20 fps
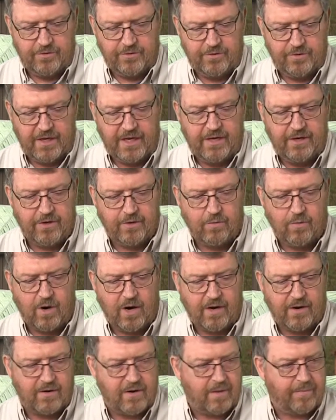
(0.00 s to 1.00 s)
heat your
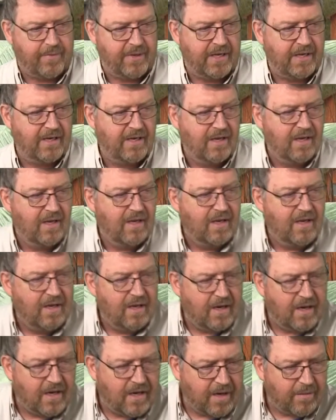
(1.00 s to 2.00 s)
water up in.
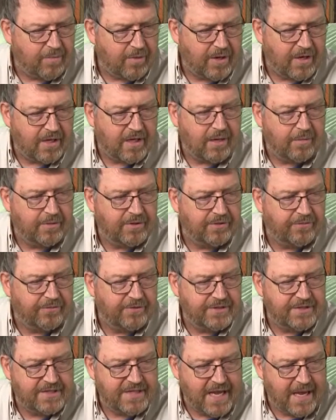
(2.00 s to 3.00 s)
I brought a couple
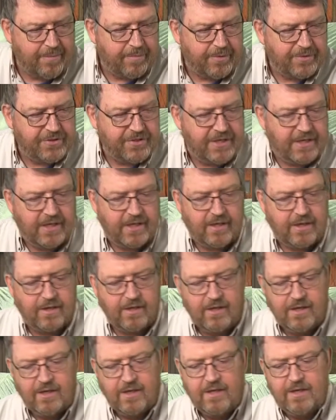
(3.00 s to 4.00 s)
different samples
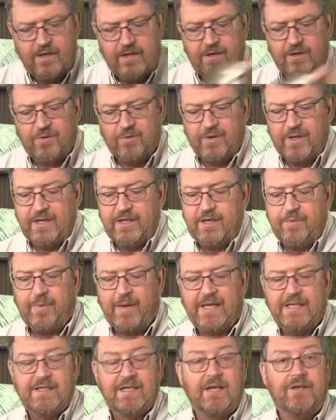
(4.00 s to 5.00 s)
here. It really
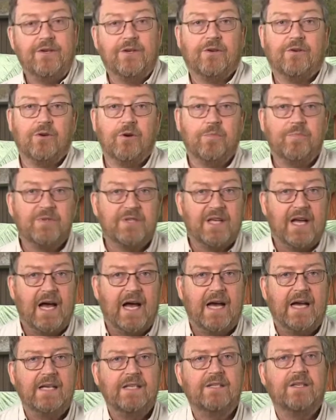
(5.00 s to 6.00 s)
depends on your group
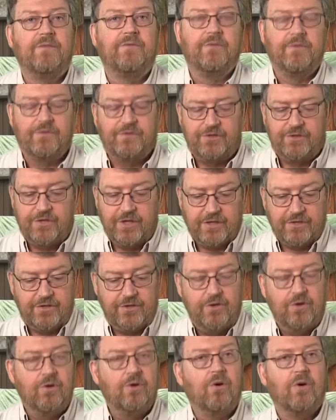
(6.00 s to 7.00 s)
size. If it's just
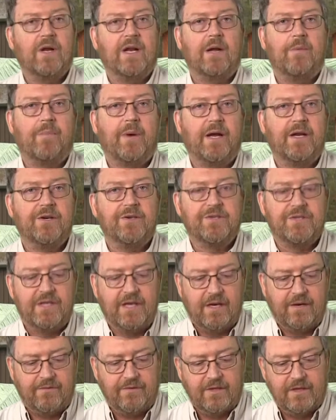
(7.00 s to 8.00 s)
you going out by
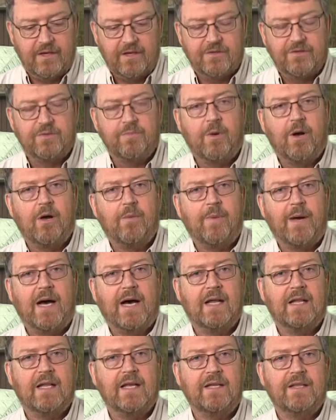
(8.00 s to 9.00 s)
yourself, a little small
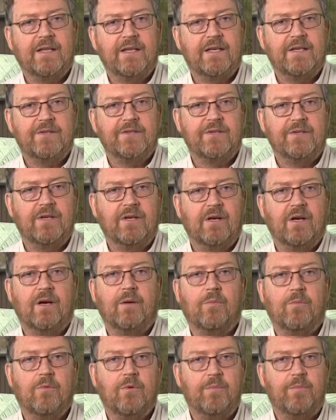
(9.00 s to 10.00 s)
pot like this
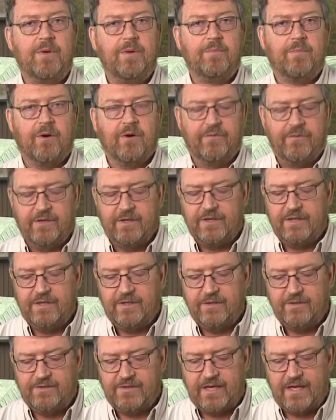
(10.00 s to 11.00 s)
would be
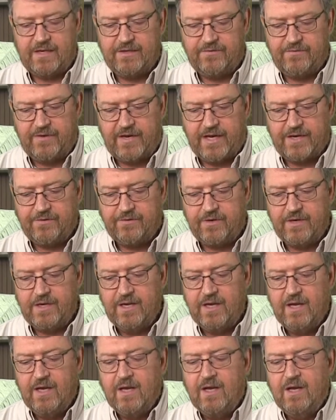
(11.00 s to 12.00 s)
perfectly
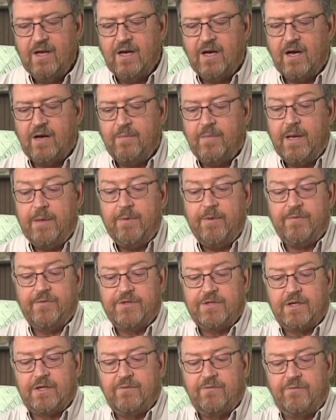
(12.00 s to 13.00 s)
satisfactory. Maybe if
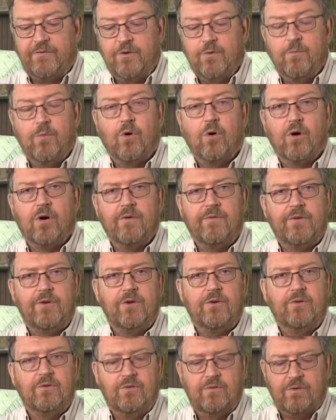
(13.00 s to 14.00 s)
it's a few more of
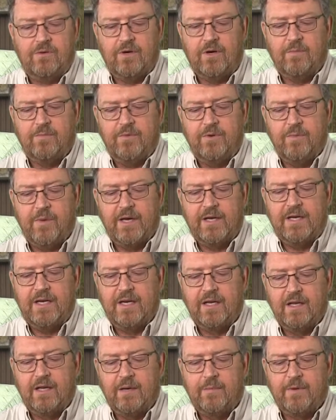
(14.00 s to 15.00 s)
you, you might need
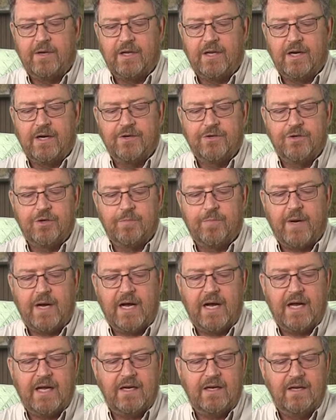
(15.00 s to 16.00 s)
a little bit larger
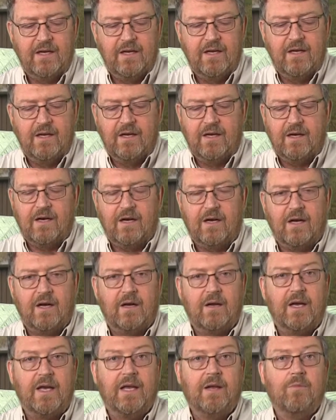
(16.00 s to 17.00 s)
pot.
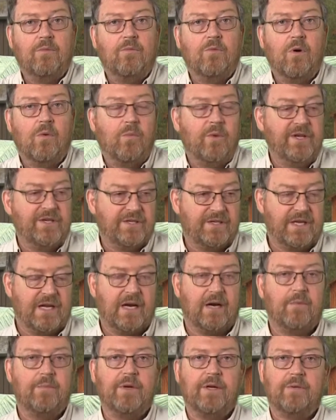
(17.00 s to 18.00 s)
And when we
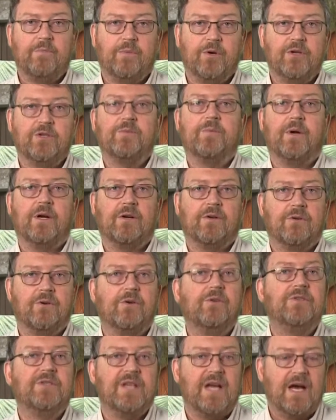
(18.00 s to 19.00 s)
send our big Birchbark
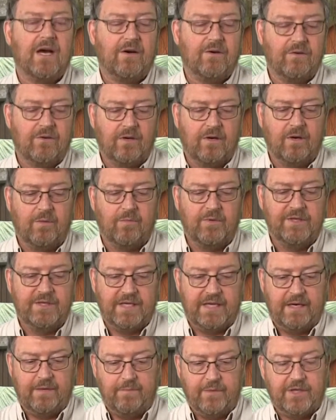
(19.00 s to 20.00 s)
cruise out, we
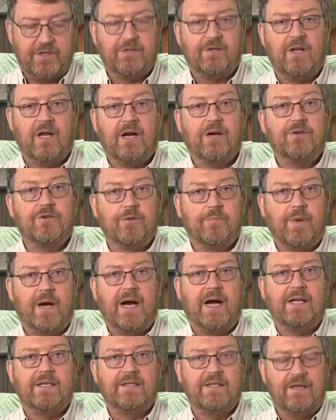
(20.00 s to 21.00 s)
send a much larger
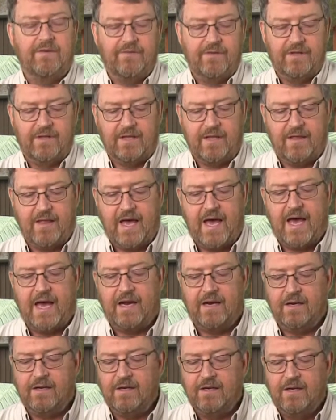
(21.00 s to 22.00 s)
pots even than
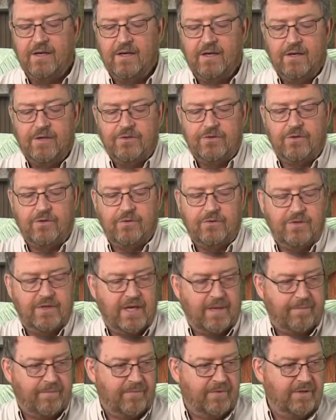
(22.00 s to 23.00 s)
that. So,
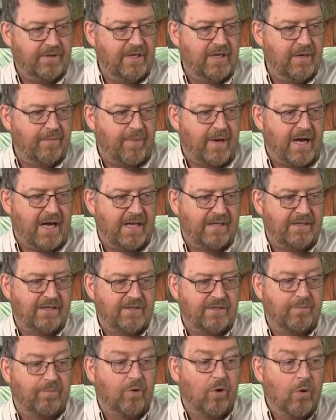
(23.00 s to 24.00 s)
yep, you'll need a pot
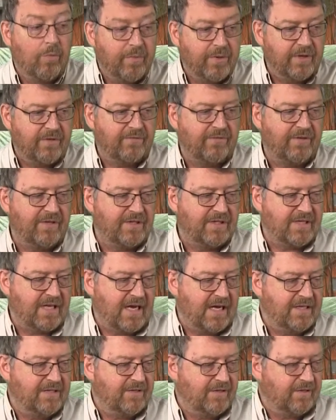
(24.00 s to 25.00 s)
that's appropriate for the
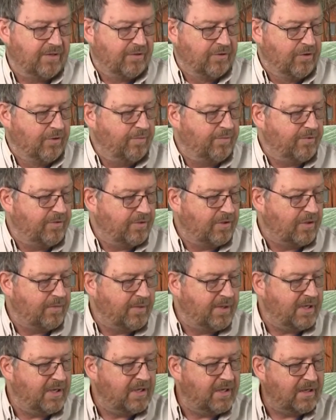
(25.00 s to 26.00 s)
size of the group that you're going to
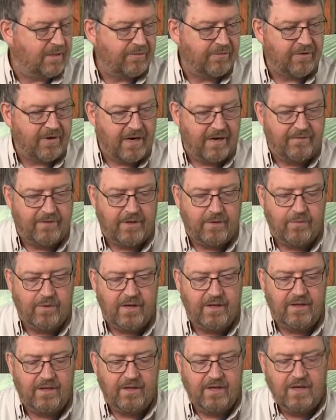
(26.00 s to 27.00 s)
be traveling
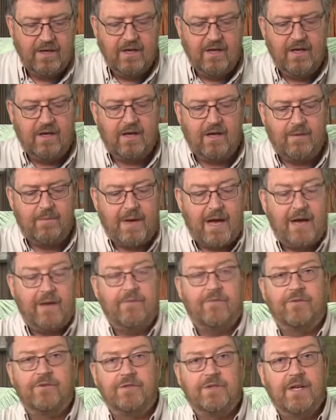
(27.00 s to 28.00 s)
with.
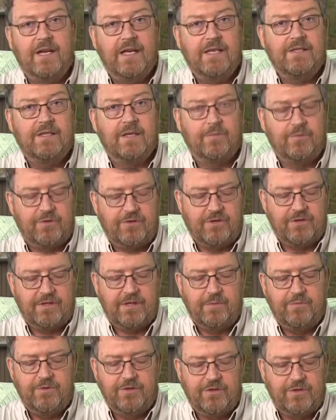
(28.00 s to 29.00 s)
For today's
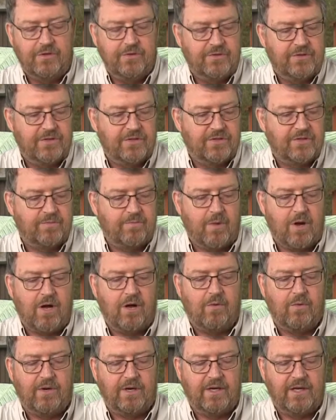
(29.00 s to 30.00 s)
demonstration, I'm just going to use this
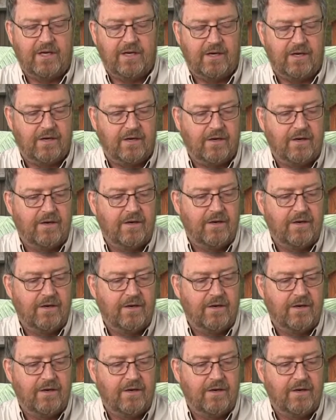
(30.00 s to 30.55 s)
small one here.